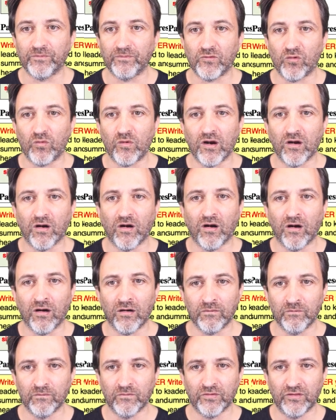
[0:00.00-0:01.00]
where
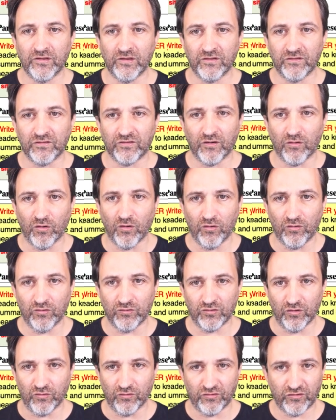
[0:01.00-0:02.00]
are the
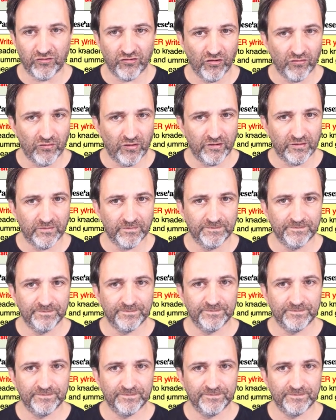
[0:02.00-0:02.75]
0-dose children